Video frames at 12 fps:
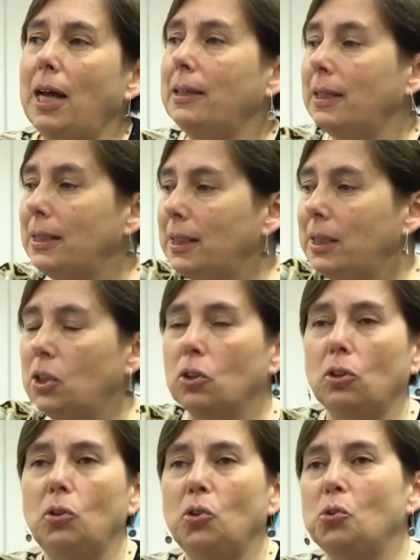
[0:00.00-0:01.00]
If I
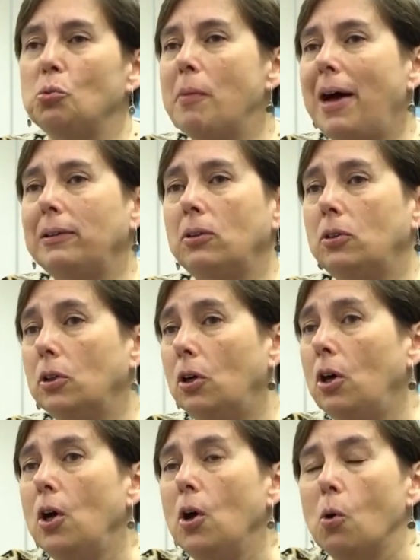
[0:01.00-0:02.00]
am calculating
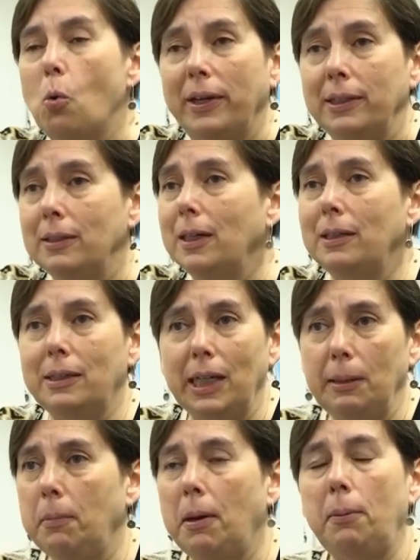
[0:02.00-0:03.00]
43 plus
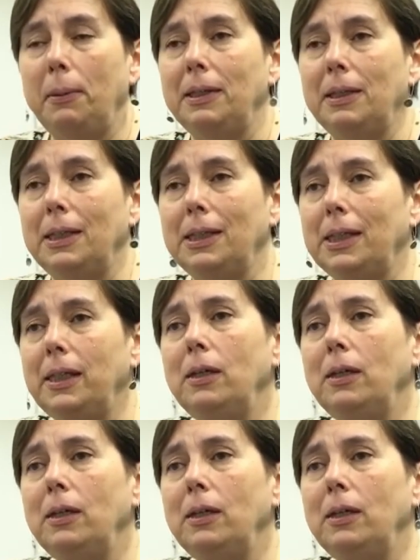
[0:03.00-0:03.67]
25,